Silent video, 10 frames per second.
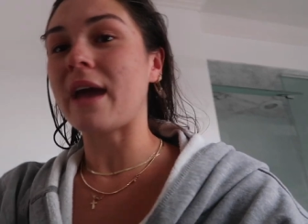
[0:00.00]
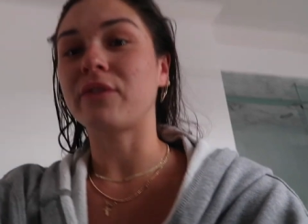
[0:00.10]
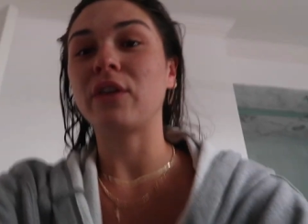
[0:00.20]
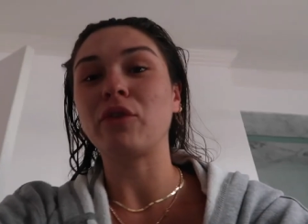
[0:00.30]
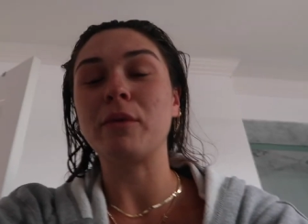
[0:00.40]

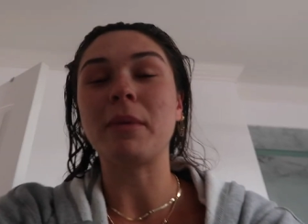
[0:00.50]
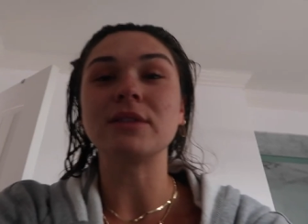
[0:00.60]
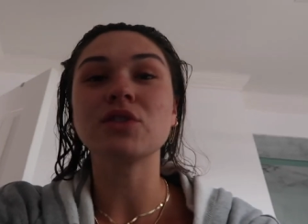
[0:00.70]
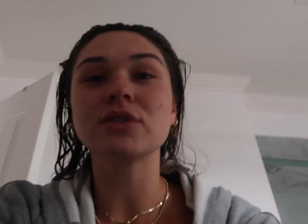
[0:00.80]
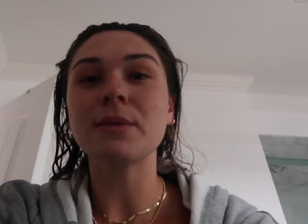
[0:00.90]
every 3
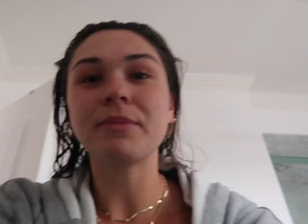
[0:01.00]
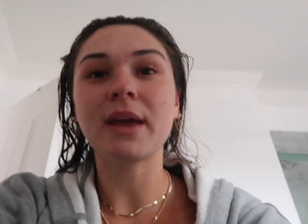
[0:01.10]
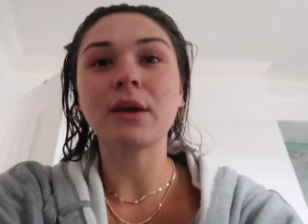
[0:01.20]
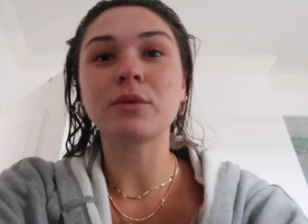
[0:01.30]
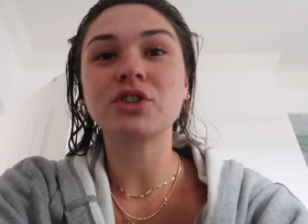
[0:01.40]
months or
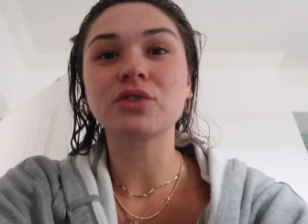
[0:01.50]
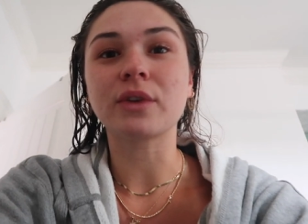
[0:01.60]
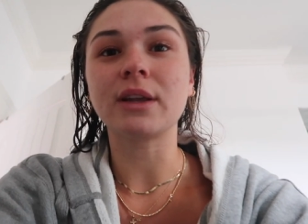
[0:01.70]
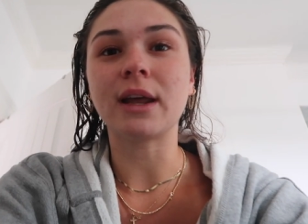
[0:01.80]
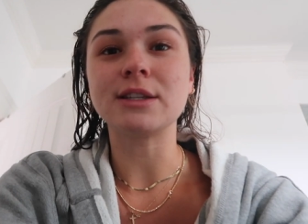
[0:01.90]
something, which is
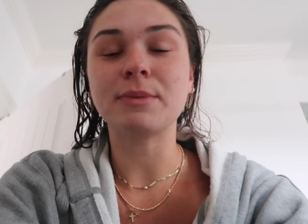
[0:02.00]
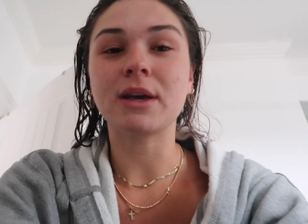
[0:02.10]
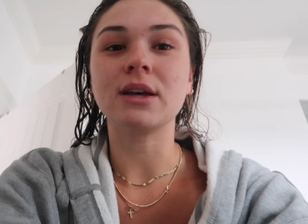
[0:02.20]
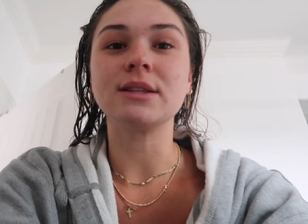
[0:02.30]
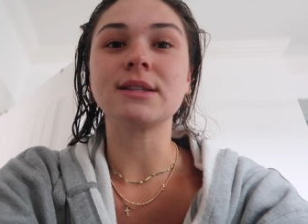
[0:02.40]
really nice
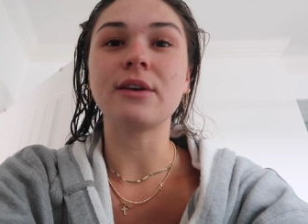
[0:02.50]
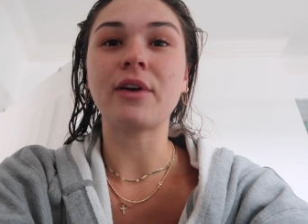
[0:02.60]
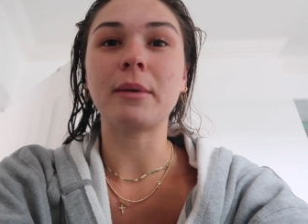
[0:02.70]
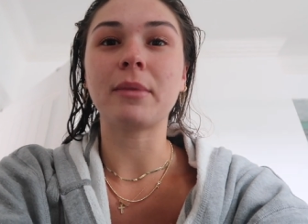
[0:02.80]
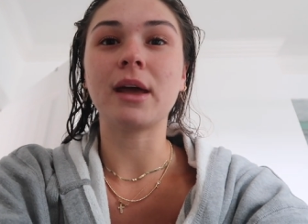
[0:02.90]
because if
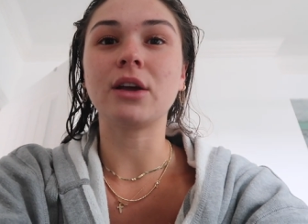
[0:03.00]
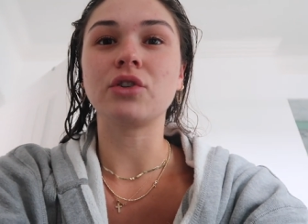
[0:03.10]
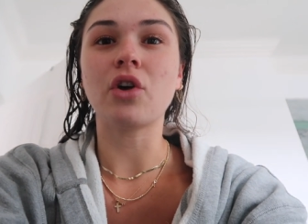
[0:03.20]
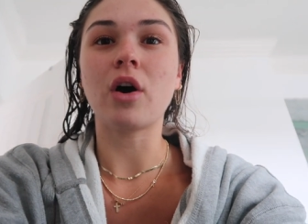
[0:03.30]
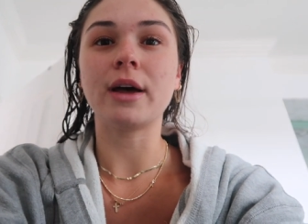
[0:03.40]
I'm like
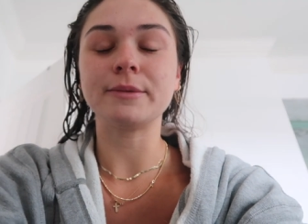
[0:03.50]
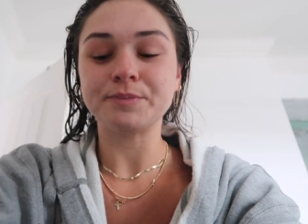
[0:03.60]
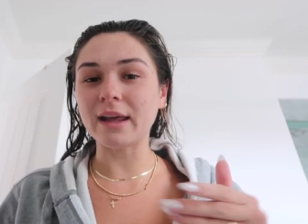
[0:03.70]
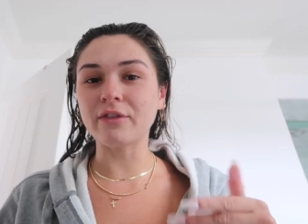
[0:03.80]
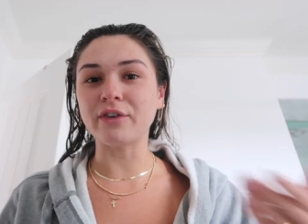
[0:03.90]
not
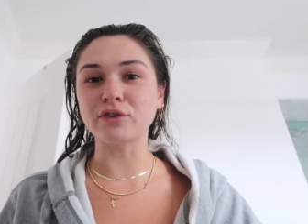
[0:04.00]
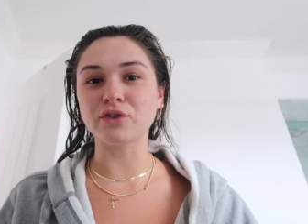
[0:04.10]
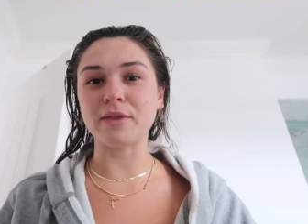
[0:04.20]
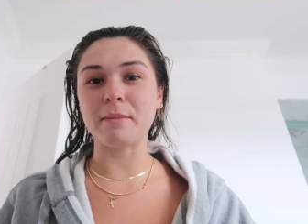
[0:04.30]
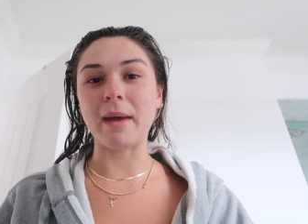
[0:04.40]
getting a
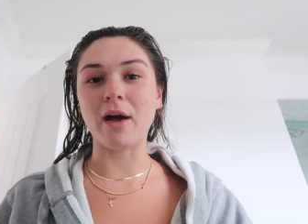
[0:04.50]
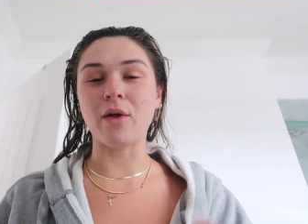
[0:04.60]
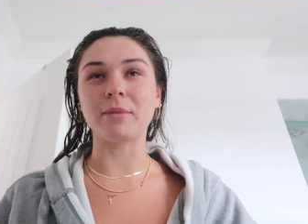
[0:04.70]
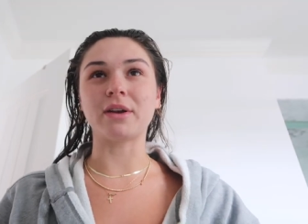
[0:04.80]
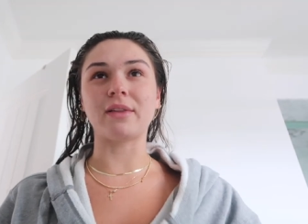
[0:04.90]
filter in the mail,
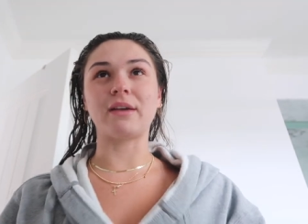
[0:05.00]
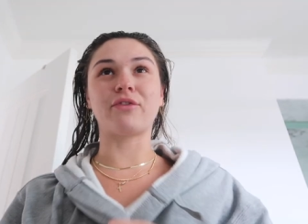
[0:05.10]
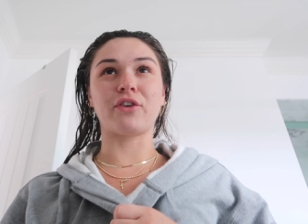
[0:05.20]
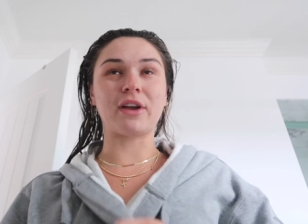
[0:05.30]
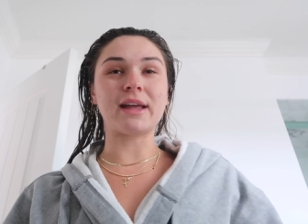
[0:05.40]
I'm gonna like
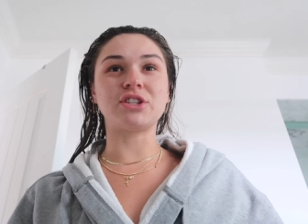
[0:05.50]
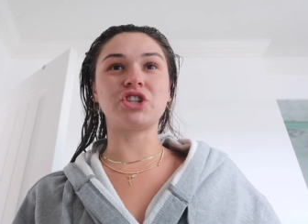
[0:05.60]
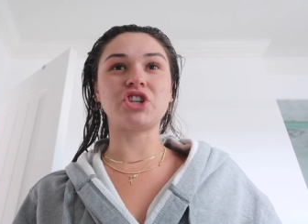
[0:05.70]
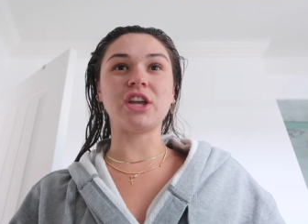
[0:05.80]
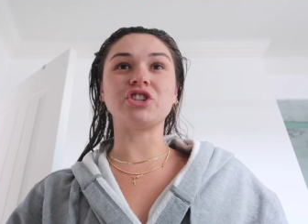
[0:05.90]
forget to
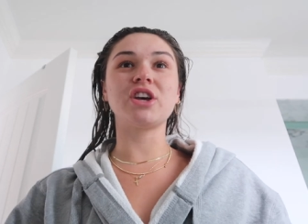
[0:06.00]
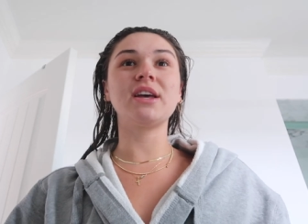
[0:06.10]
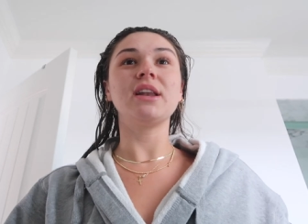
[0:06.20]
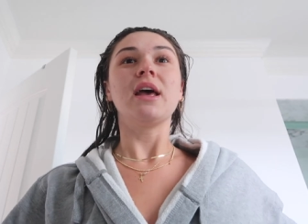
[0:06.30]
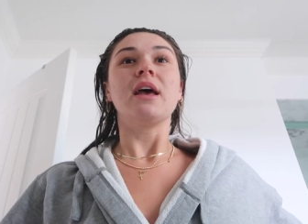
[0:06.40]
change
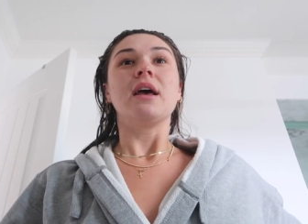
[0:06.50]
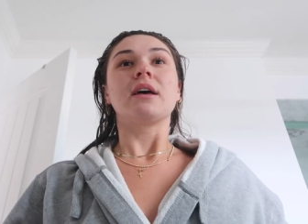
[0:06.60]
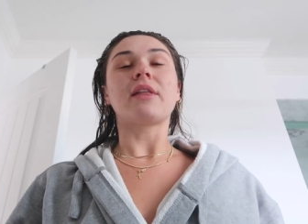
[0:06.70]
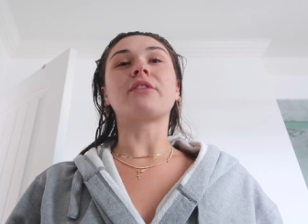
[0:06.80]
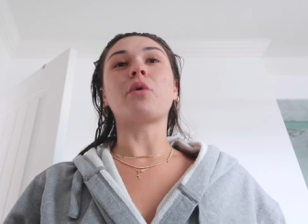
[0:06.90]
it.
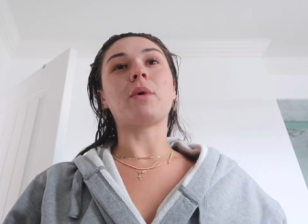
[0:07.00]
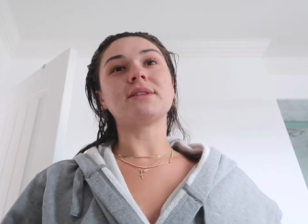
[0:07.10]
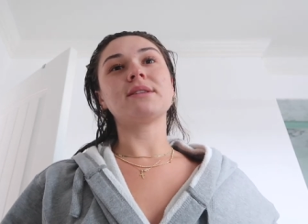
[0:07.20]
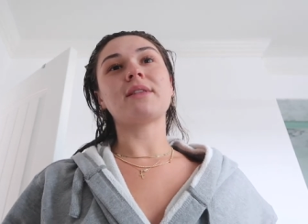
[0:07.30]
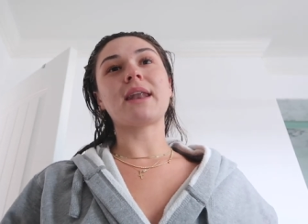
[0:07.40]
Like the
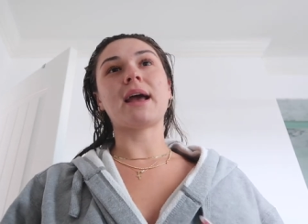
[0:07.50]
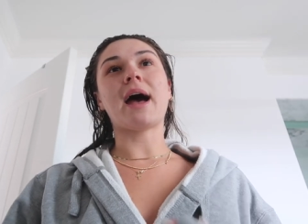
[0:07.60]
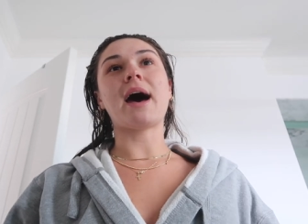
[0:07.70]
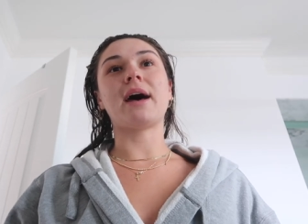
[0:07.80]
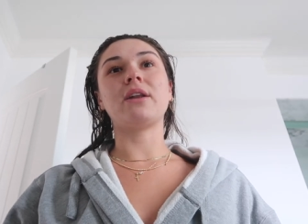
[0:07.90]
one that I
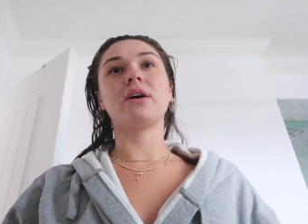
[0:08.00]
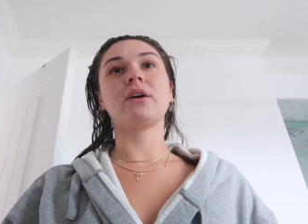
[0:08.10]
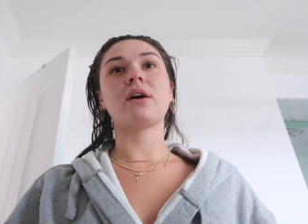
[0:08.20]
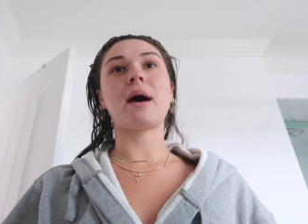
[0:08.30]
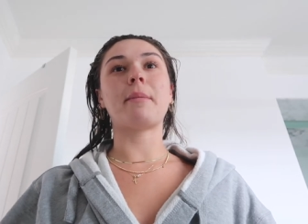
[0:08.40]
had
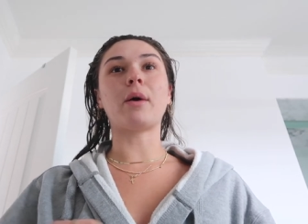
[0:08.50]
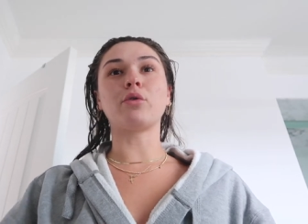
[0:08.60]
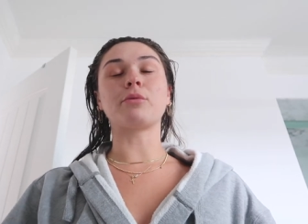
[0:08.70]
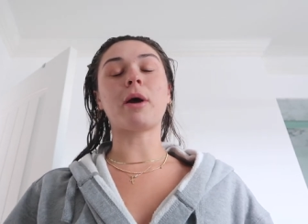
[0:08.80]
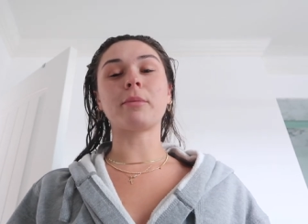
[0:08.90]
at my
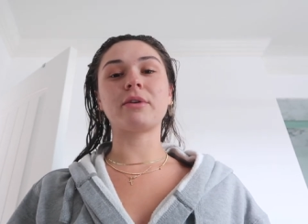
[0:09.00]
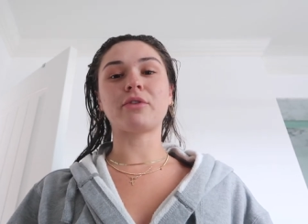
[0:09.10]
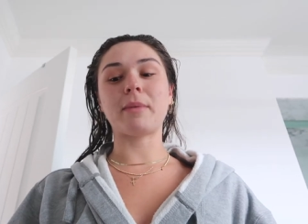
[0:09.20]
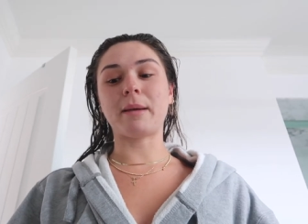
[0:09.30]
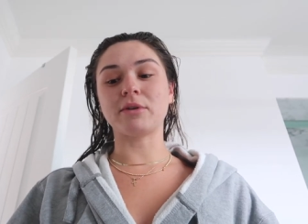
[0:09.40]
old apartment
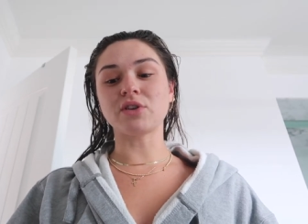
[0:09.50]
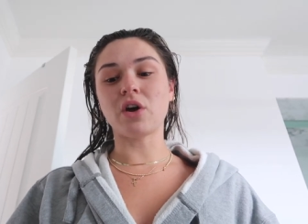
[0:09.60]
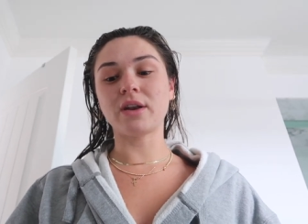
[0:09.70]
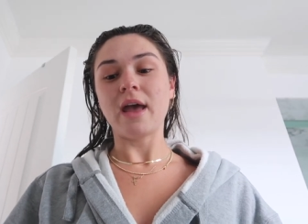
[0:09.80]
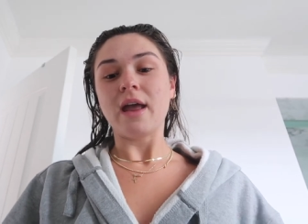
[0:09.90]
from
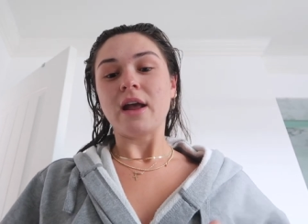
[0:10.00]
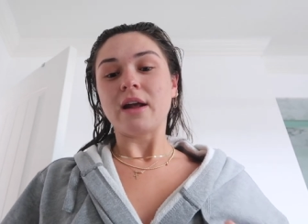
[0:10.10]
Amazon,